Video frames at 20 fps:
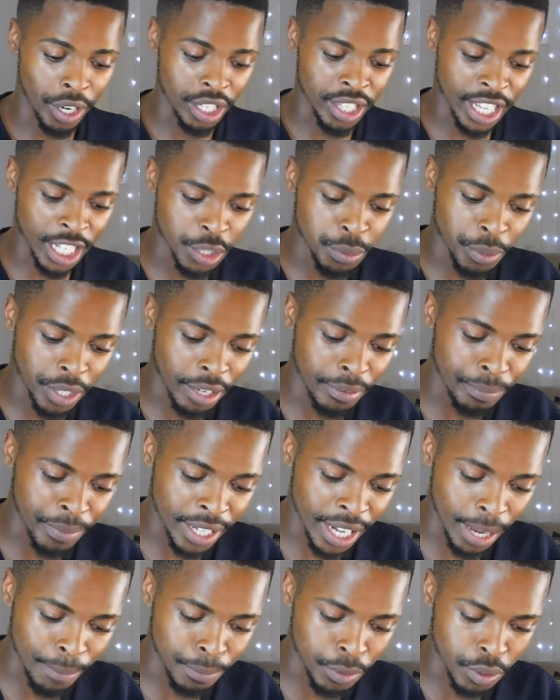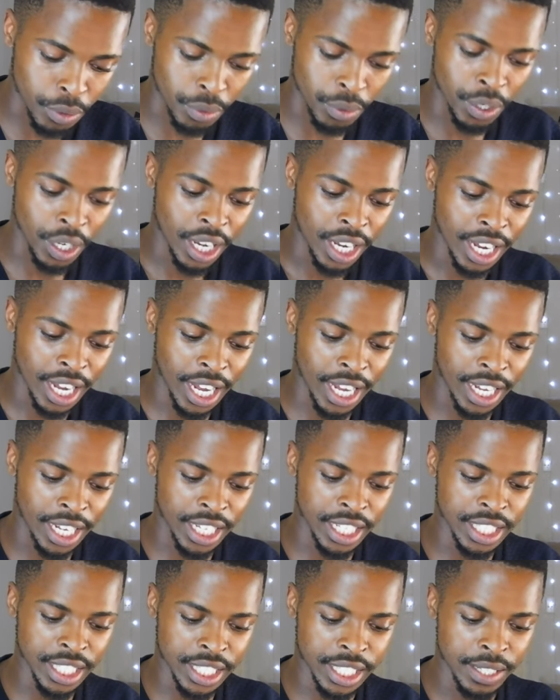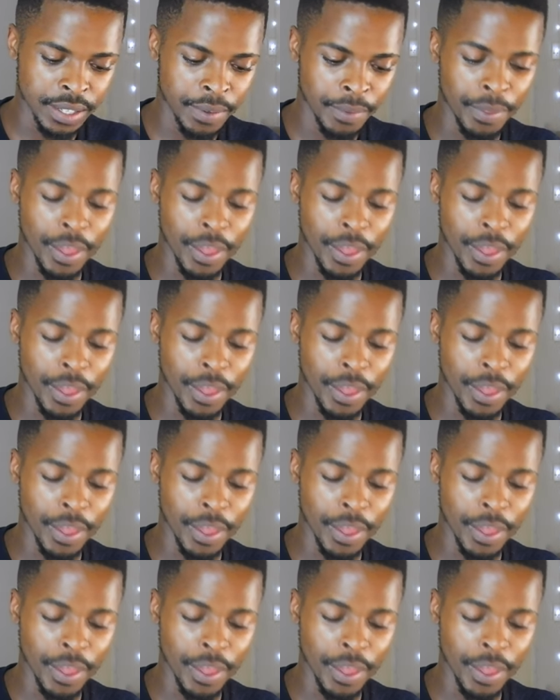That's what I've been up to, guys.